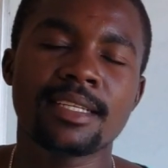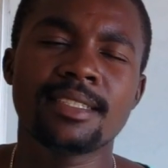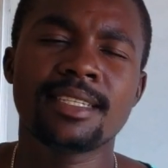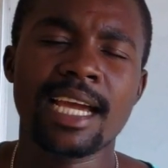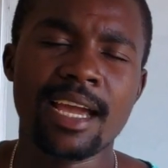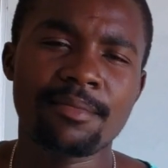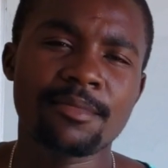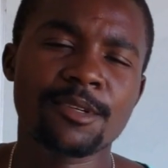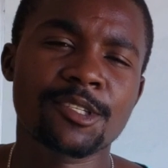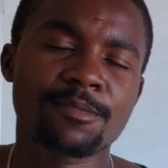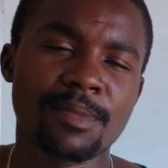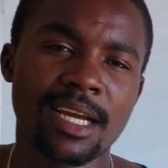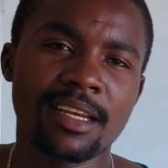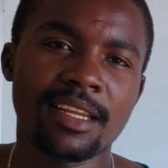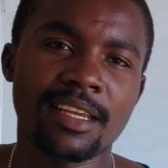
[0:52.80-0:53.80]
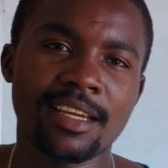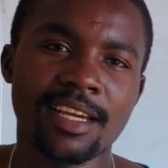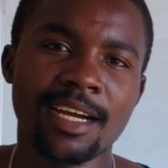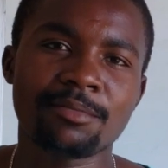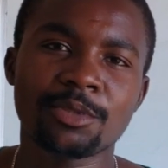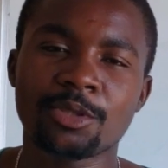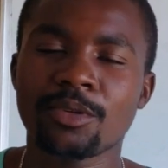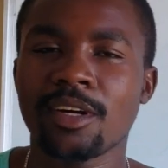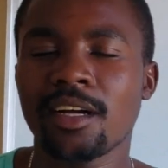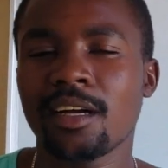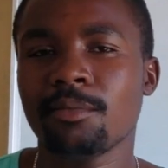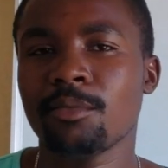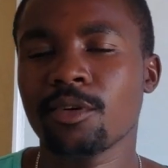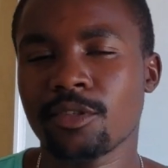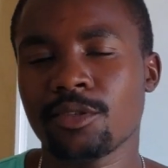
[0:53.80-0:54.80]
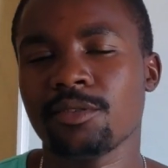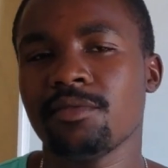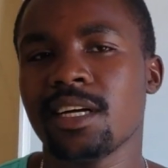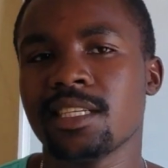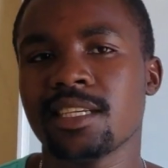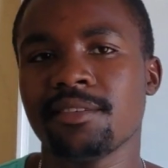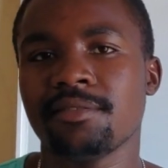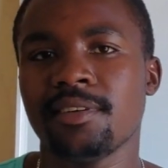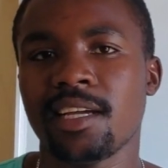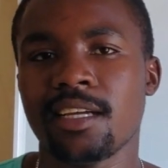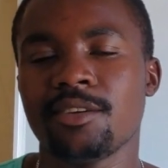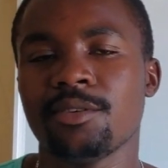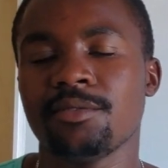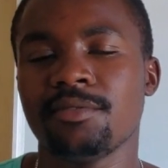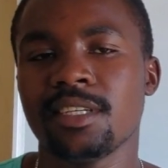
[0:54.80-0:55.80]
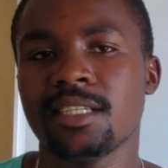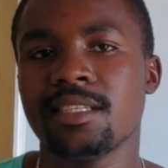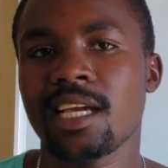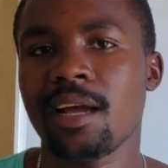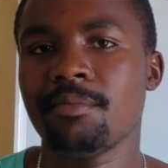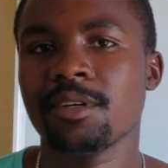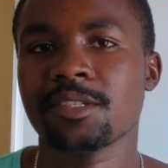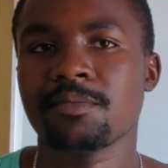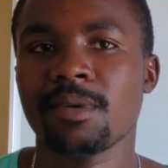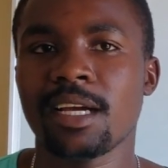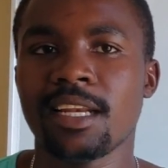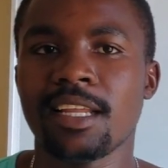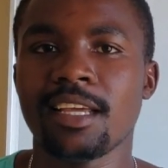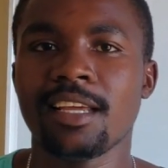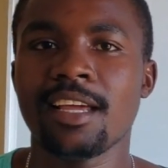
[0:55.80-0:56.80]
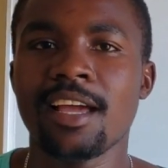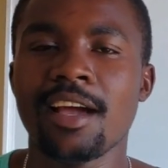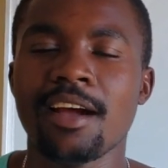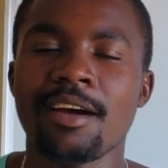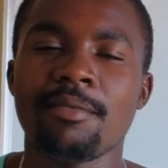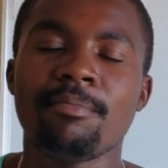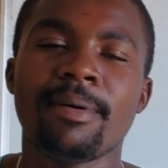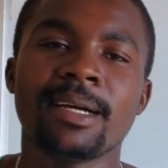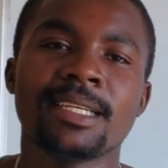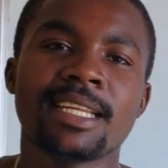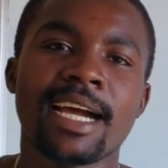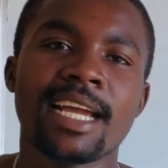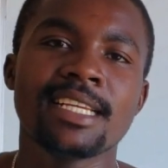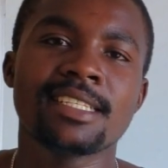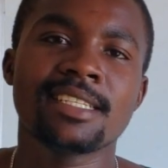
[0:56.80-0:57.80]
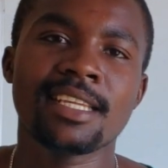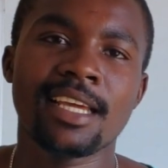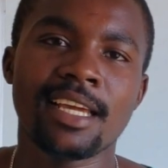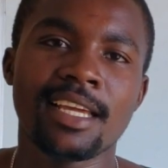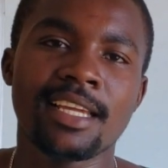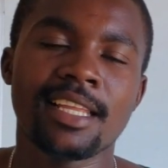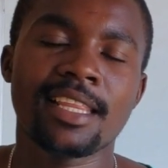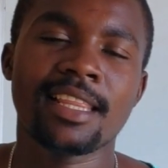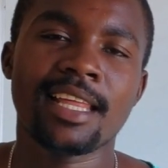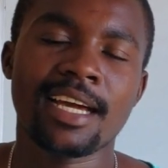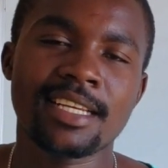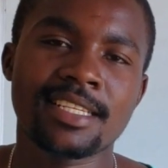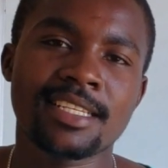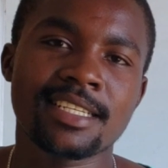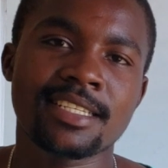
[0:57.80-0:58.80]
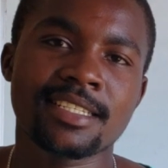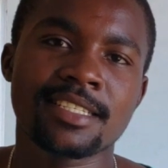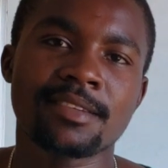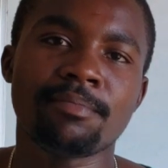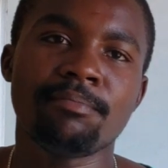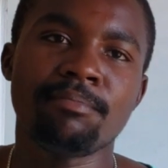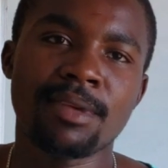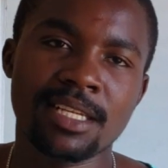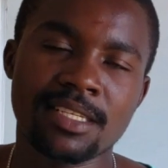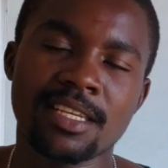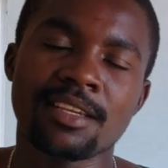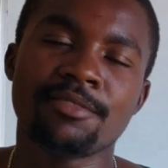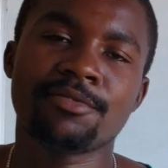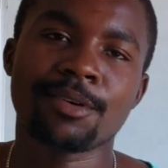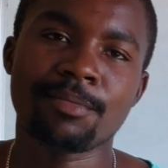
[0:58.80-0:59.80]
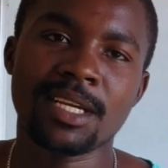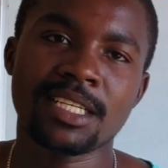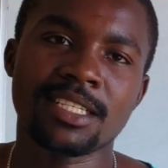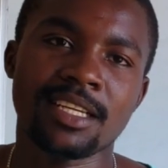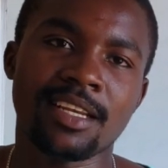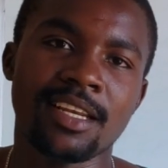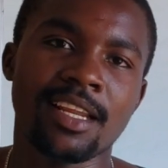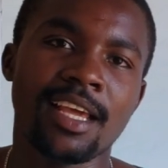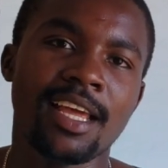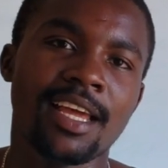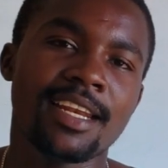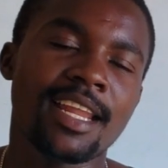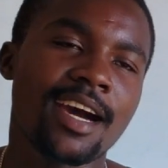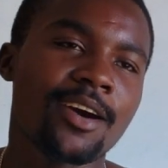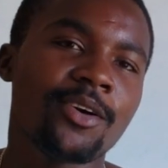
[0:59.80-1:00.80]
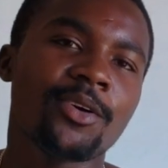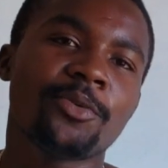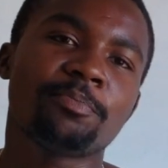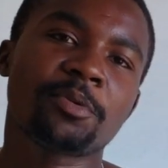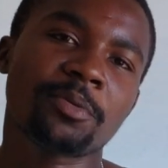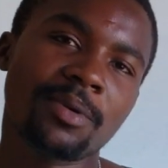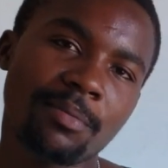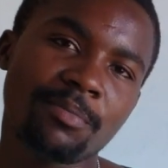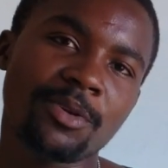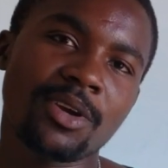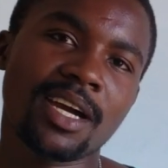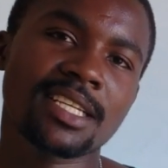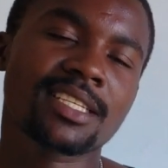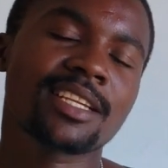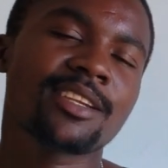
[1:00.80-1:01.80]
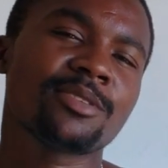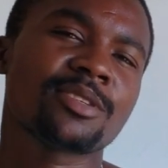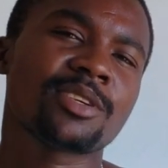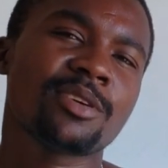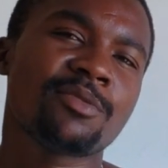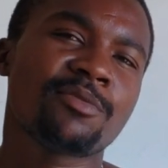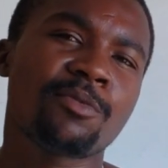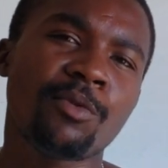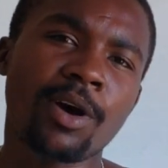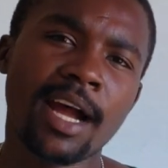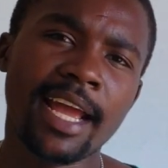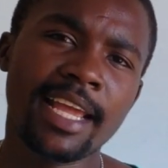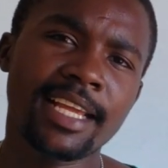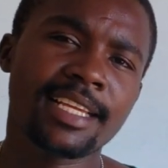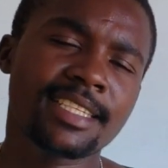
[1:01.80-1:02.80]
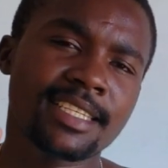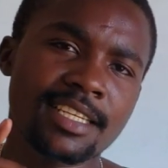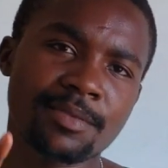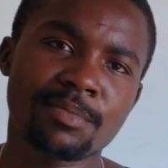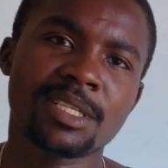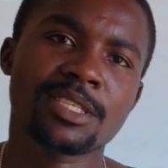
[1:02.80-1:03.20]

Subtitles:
time is money, I'm sure most of us have heard of it, time is money. But I say that is misinformation. Now, probably you're asking yourself, why is it